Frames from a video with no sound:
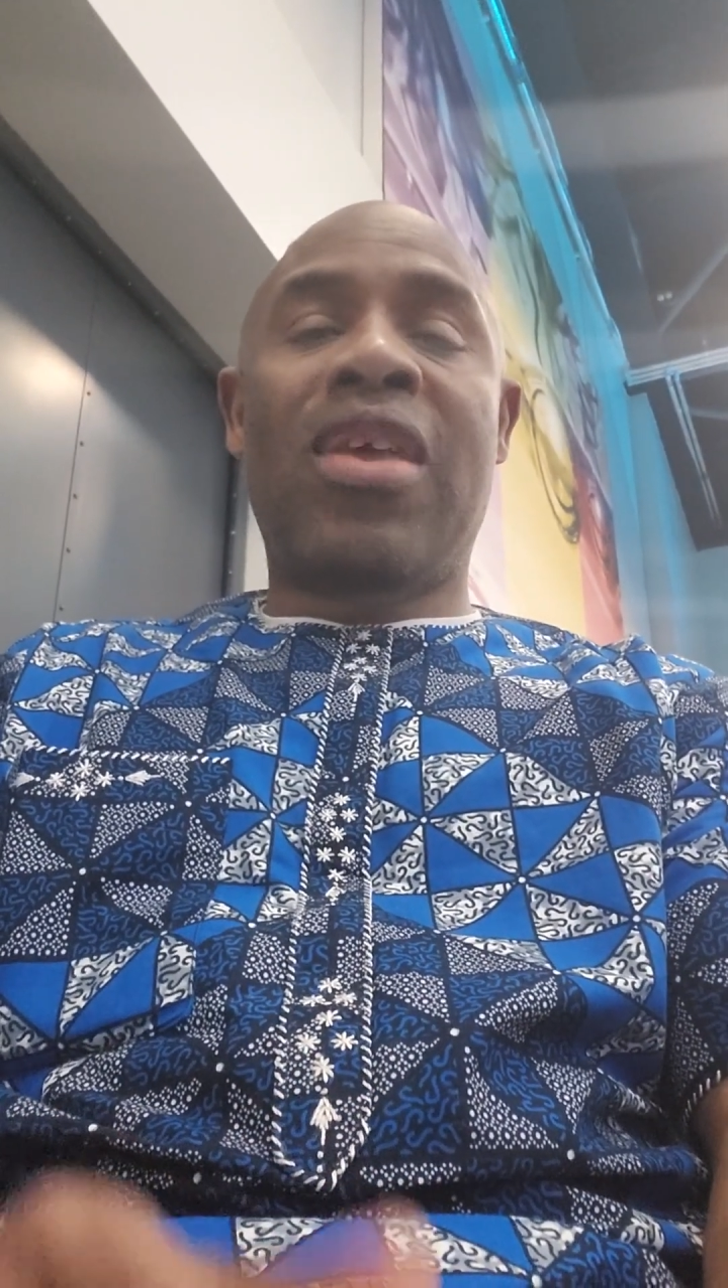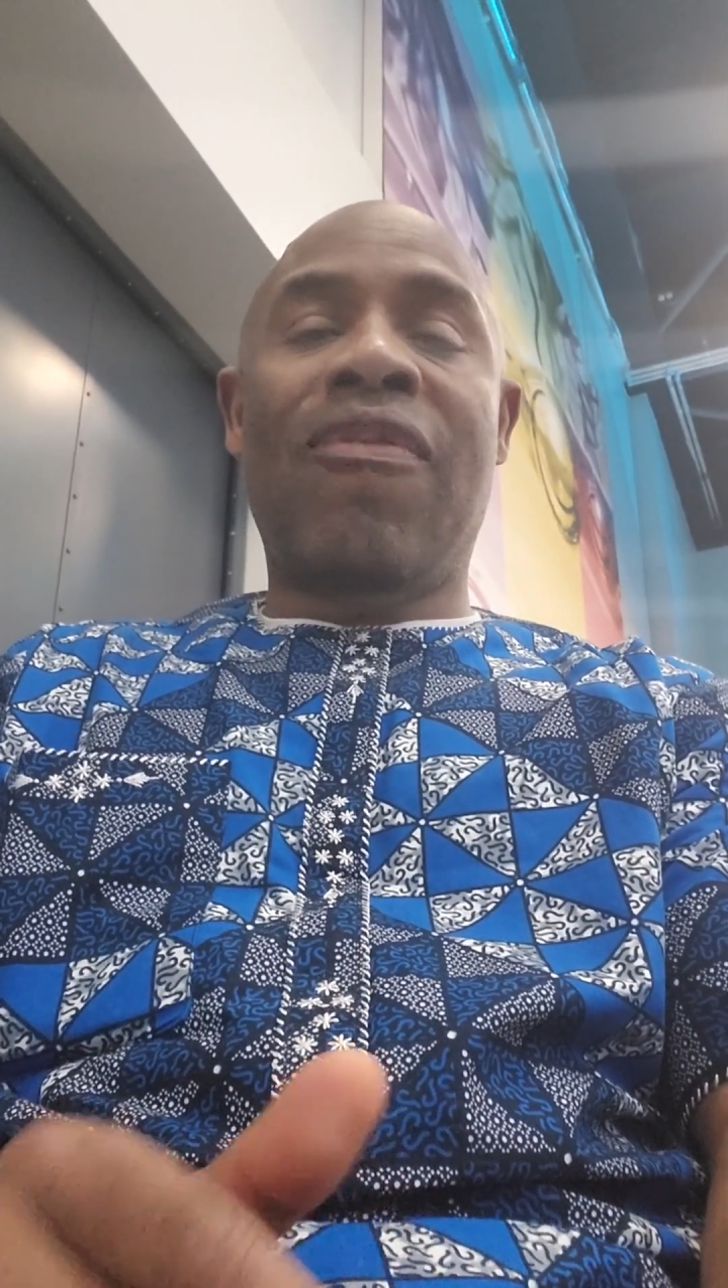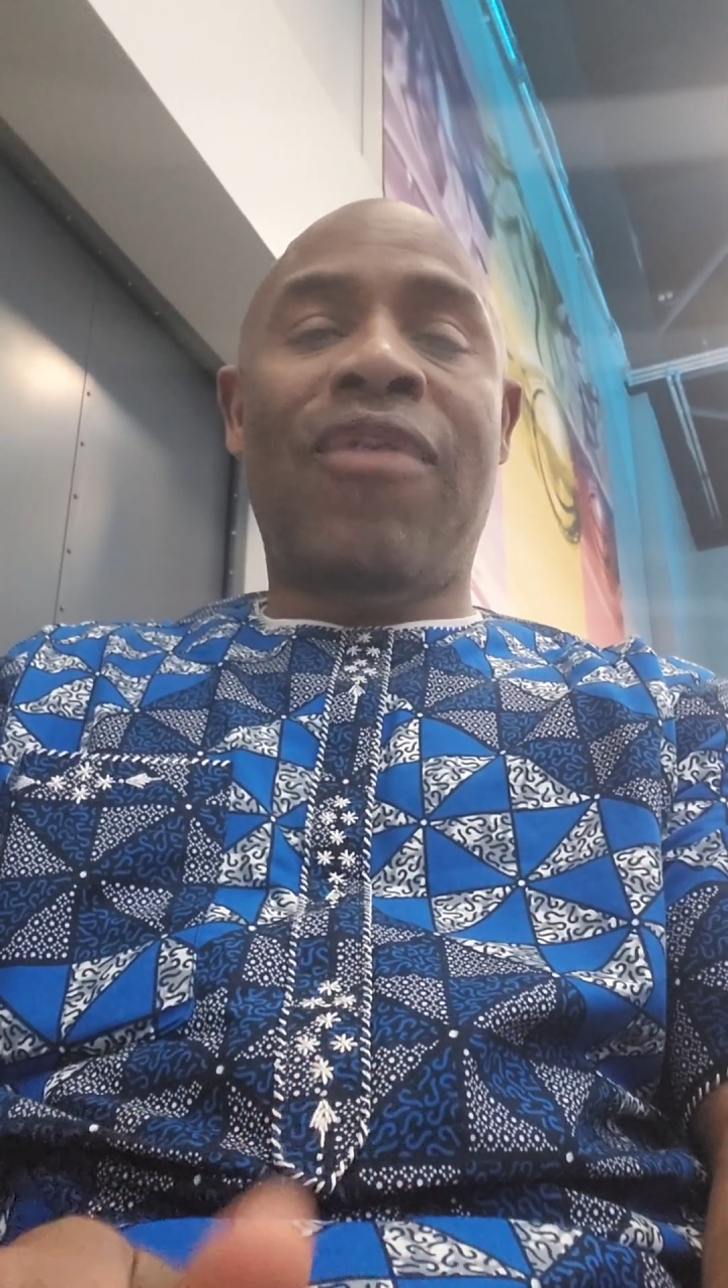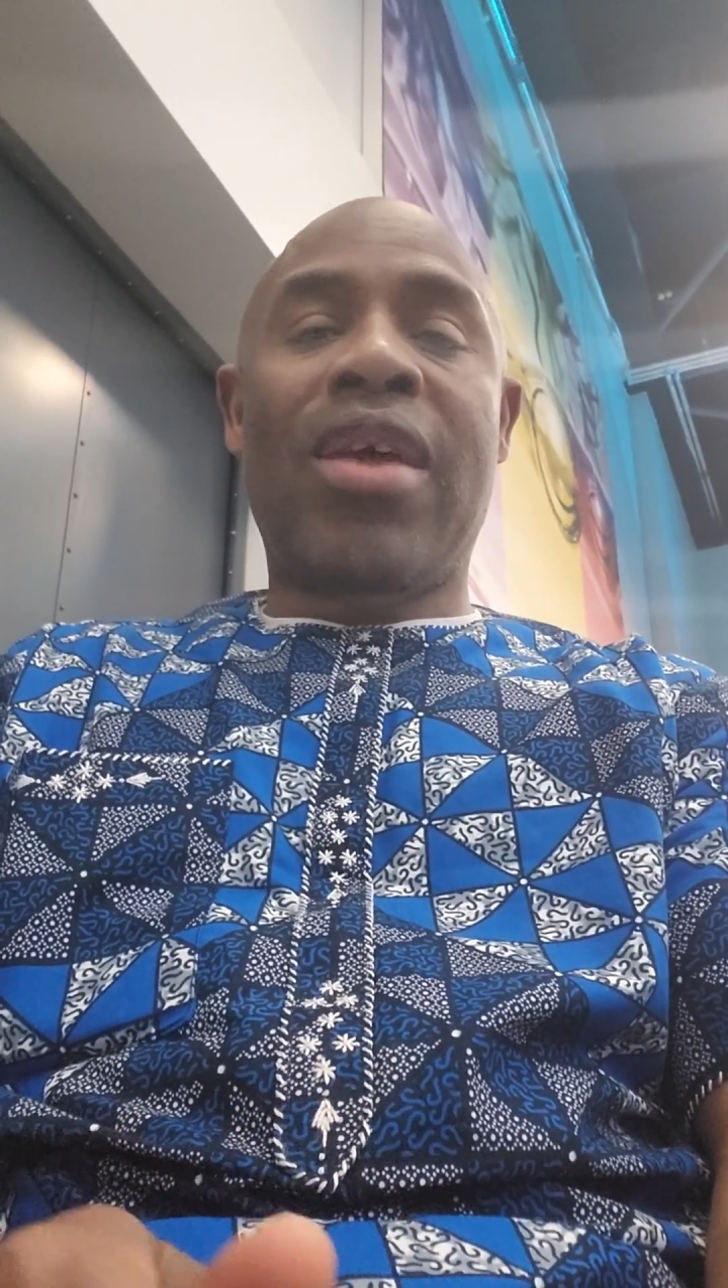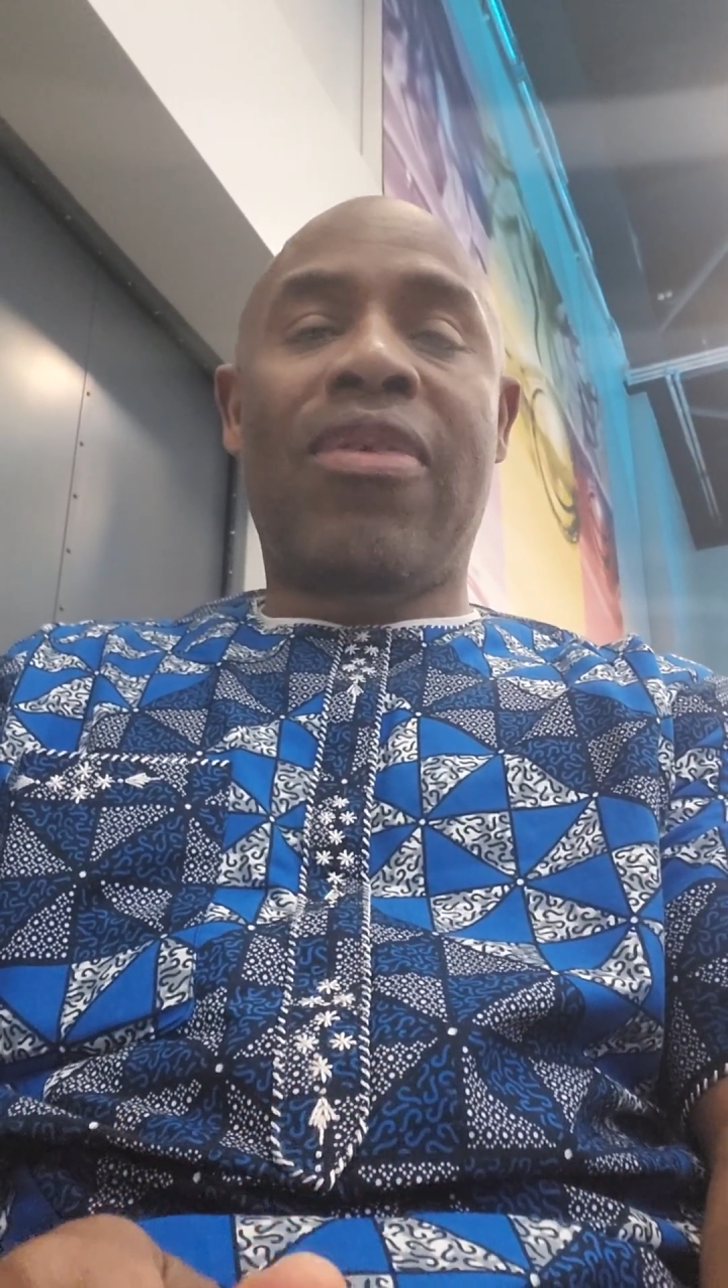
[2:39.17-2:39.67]

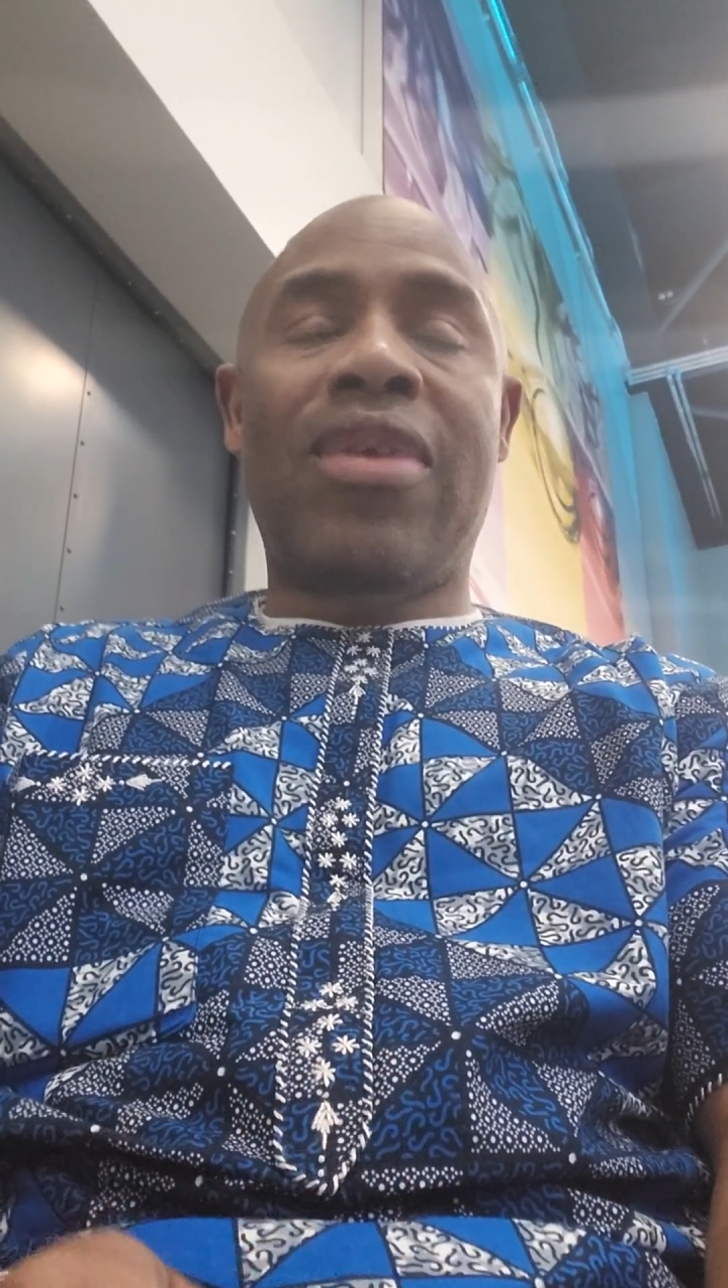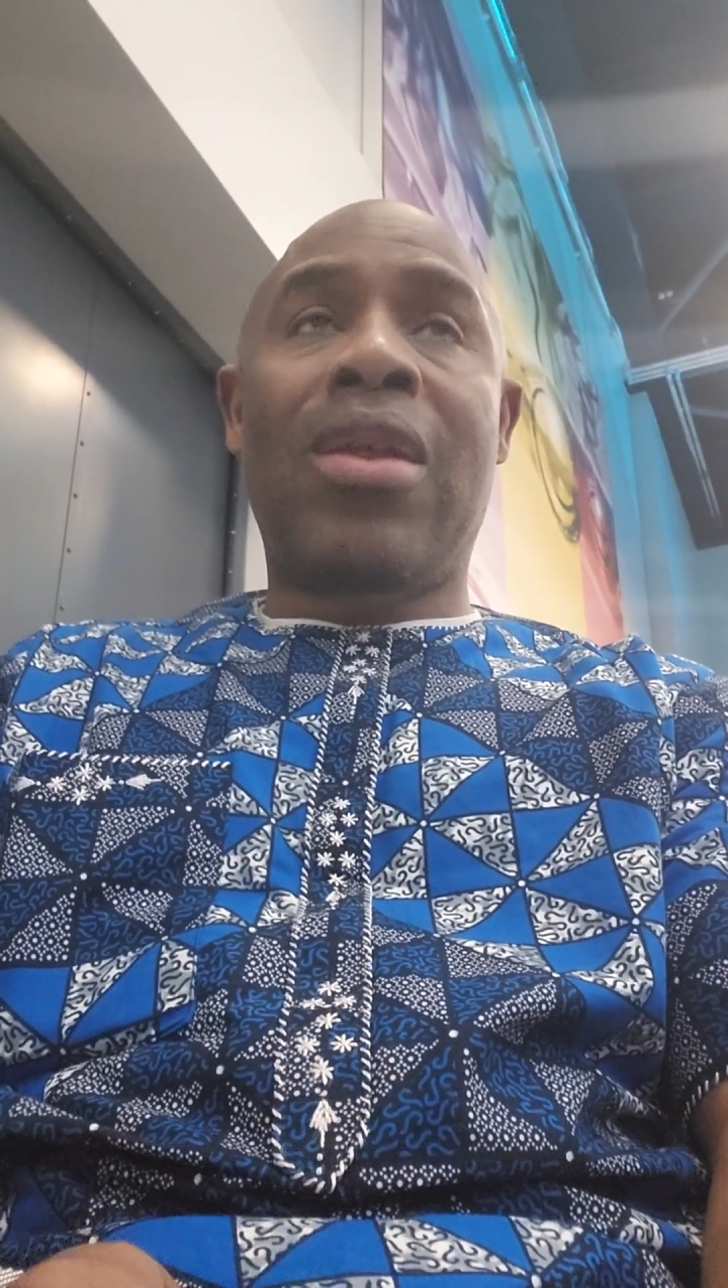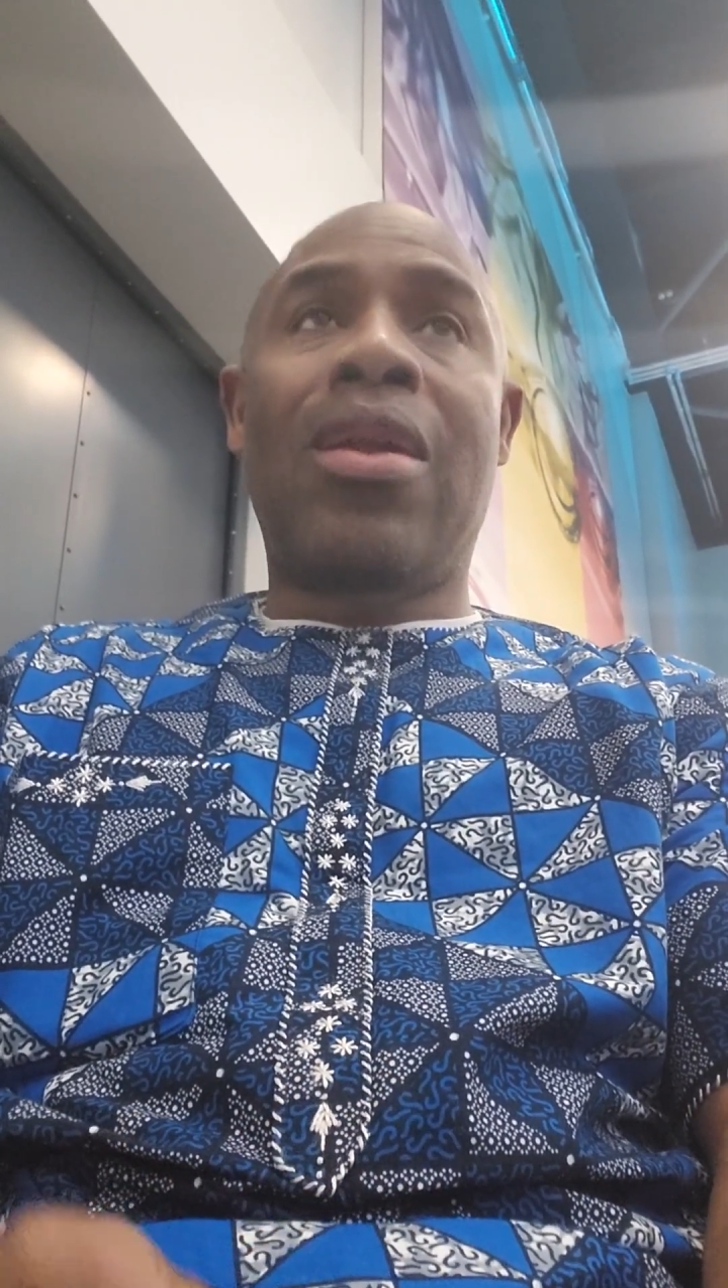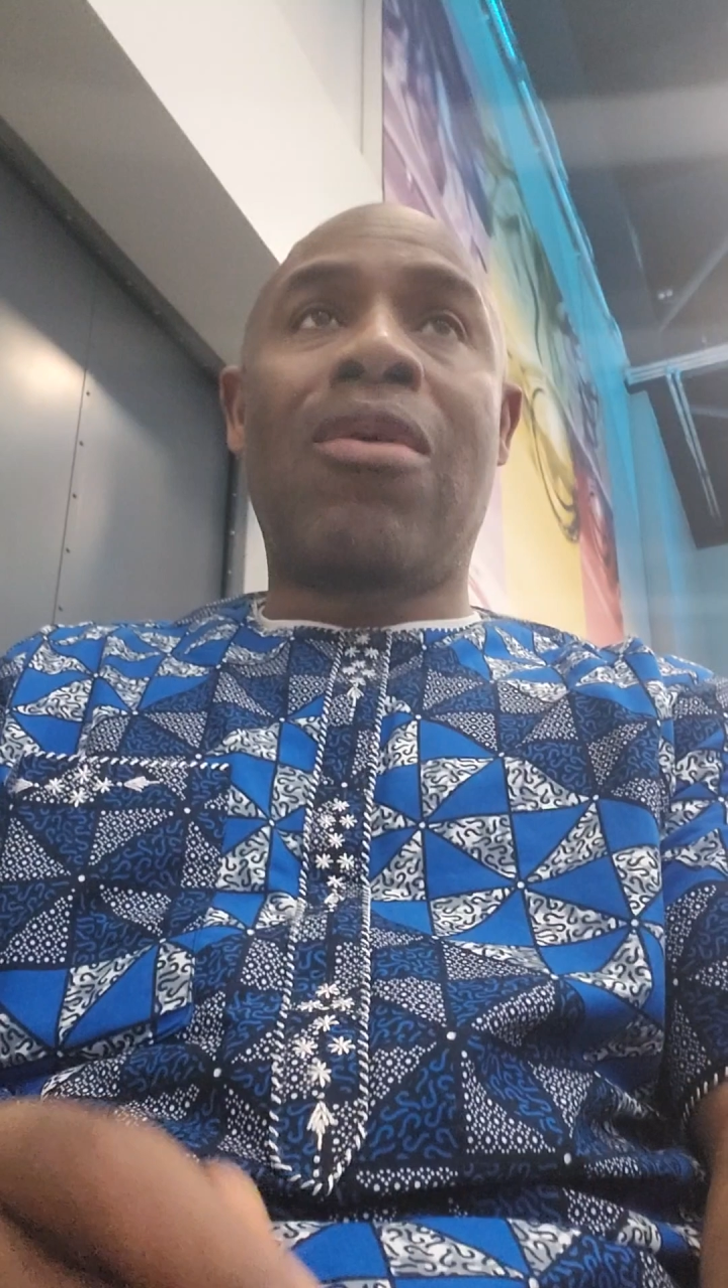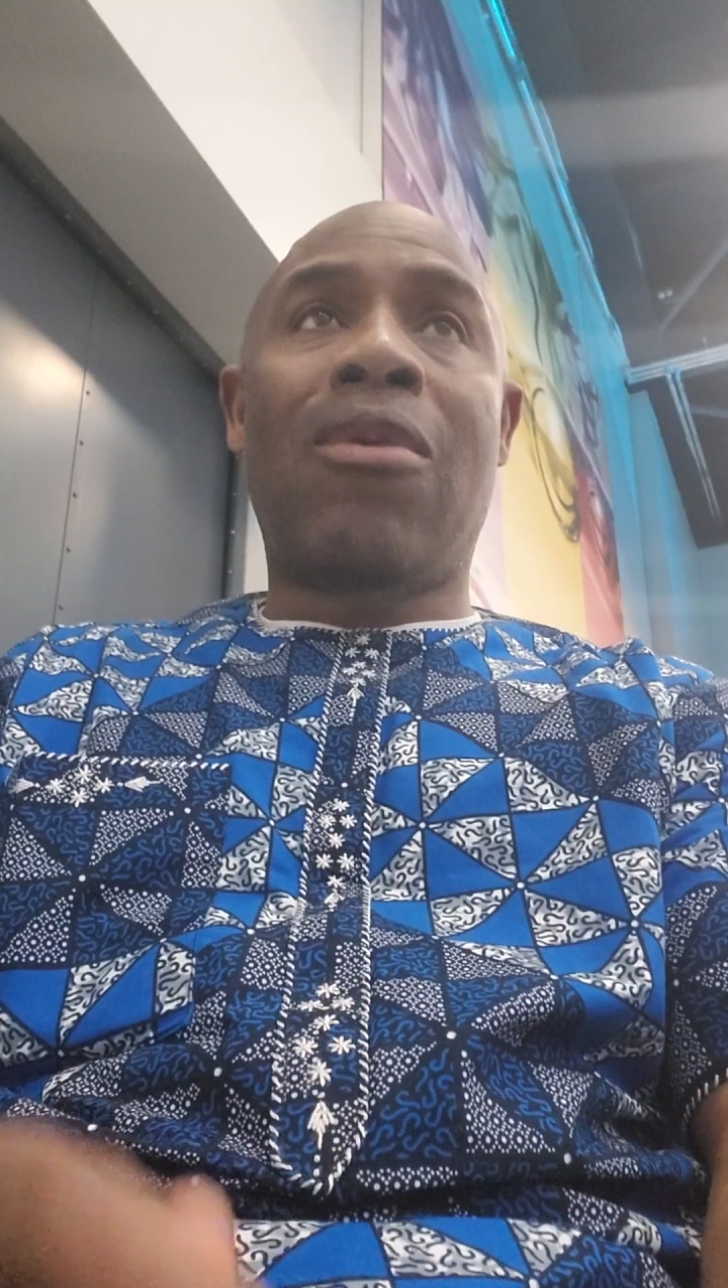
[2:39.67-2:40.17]
invest
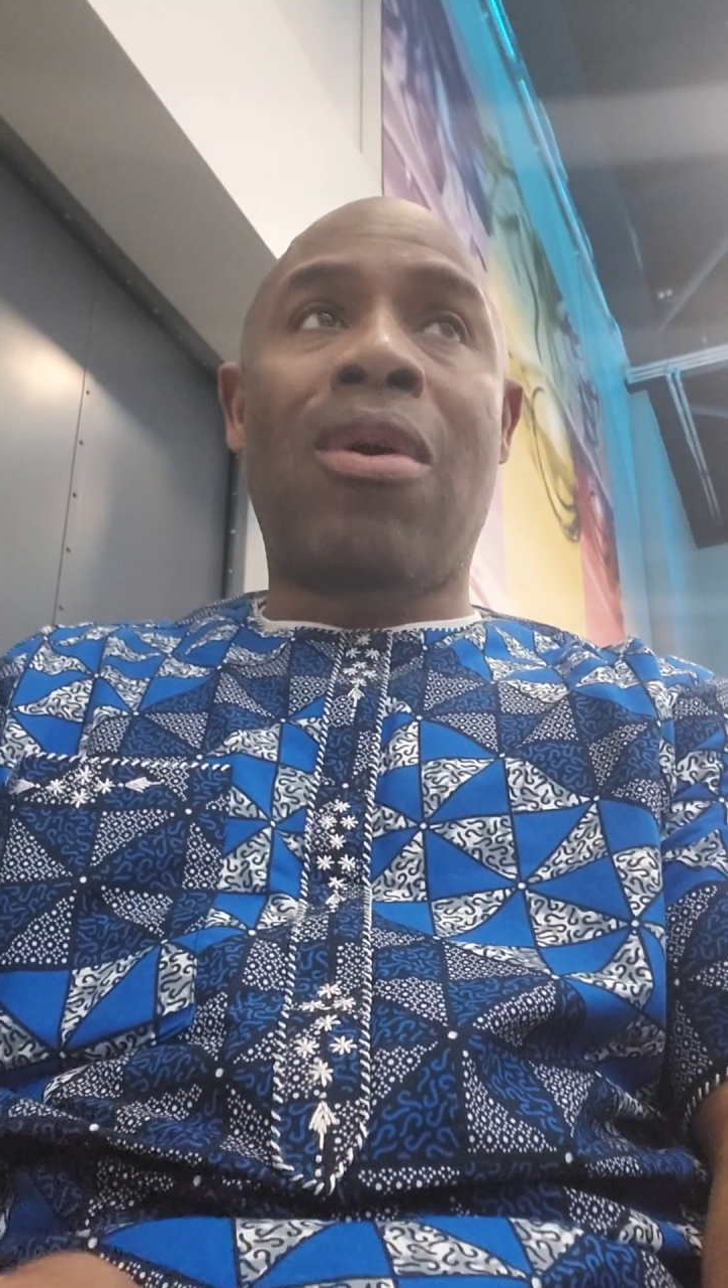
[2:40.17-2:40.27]
in the